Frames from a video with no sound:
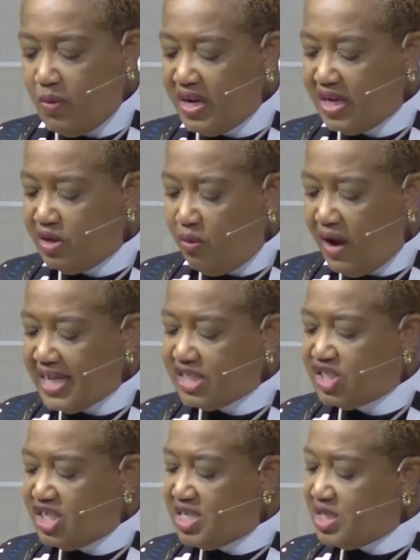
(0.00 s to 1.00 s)
When in
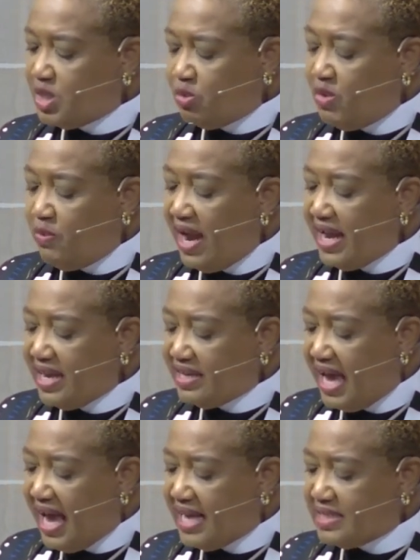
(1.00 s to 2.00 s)
Christ Jesus we
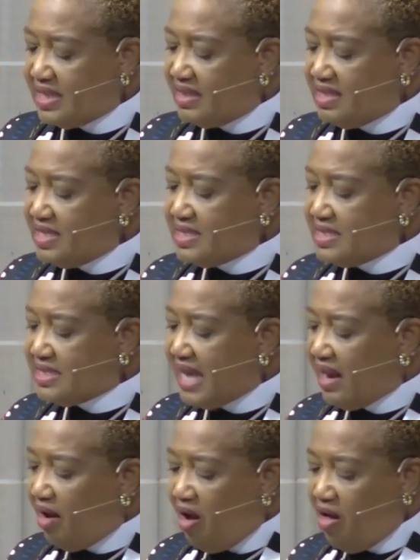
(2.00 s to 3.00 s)
recognize that this is
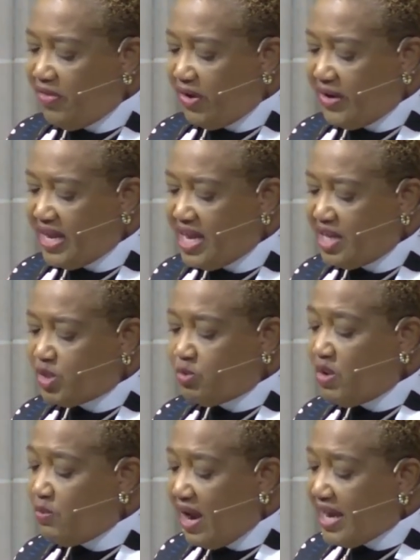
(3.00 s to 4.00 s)
not all there
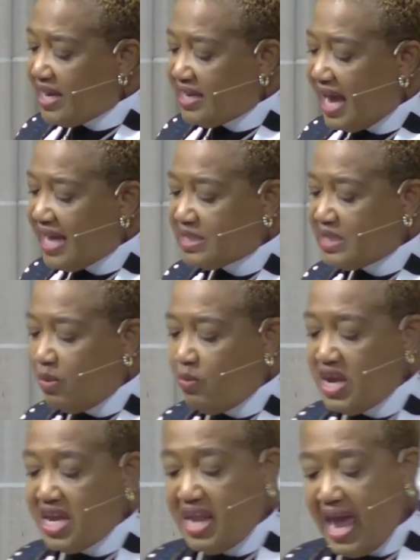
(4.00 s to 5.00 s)
is, we recognize that
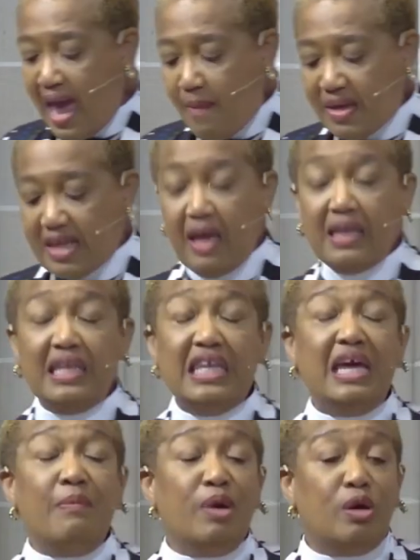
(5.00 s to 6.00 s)
we inhabit a
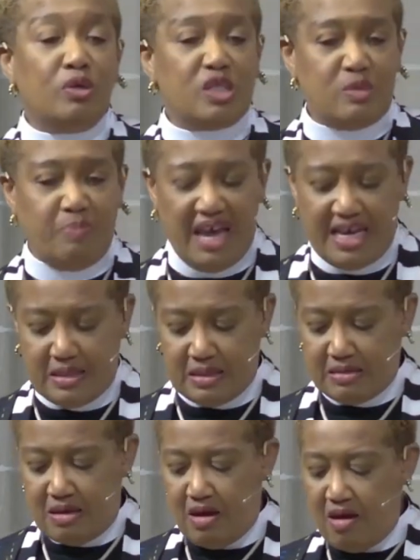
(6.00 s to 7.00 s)
liminal
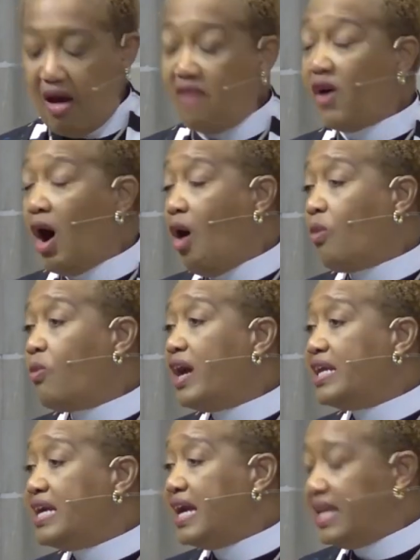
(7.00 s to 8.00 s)
space of
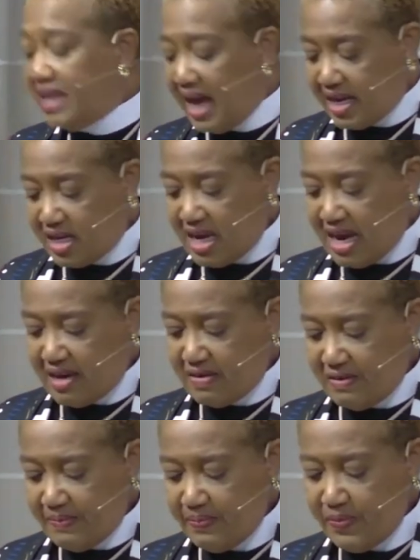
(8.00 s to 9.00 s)
already and not
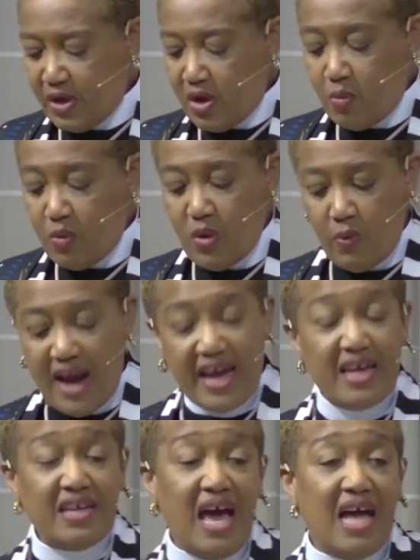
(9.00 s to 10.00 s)
yet. We
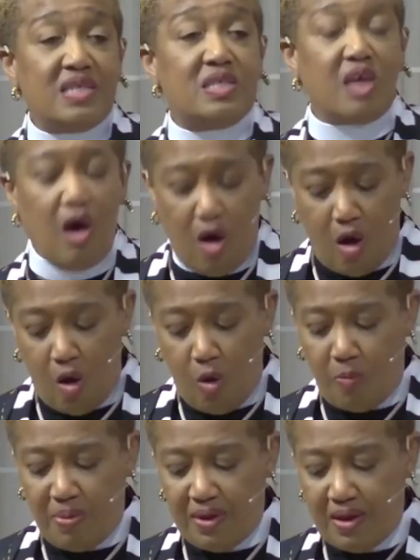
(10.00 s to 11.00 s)
recognize the
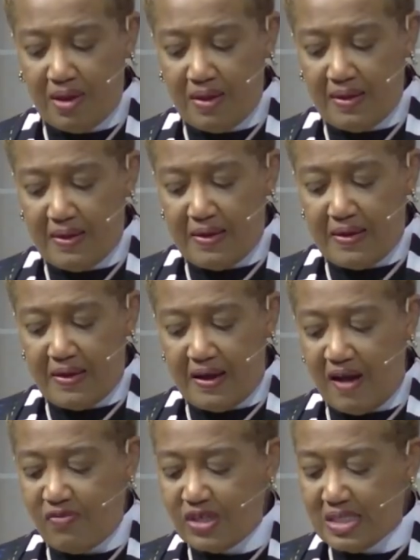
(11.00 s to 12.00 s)
hope
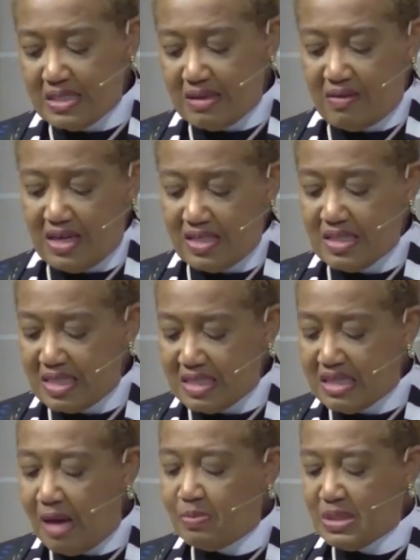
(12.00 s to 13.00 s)
of the, is the
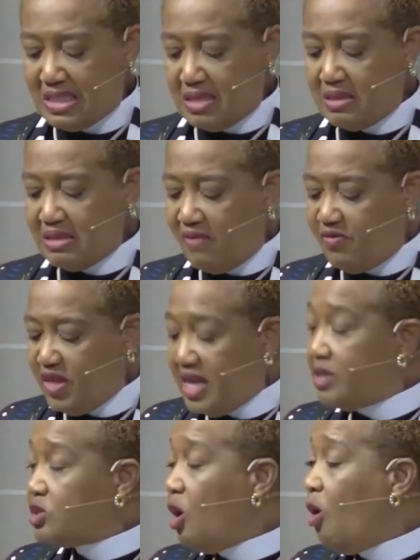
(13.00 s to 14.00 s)
substance of
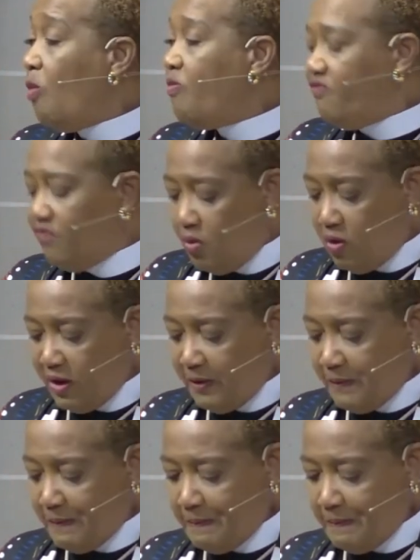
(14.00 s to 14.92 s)
things hoped for.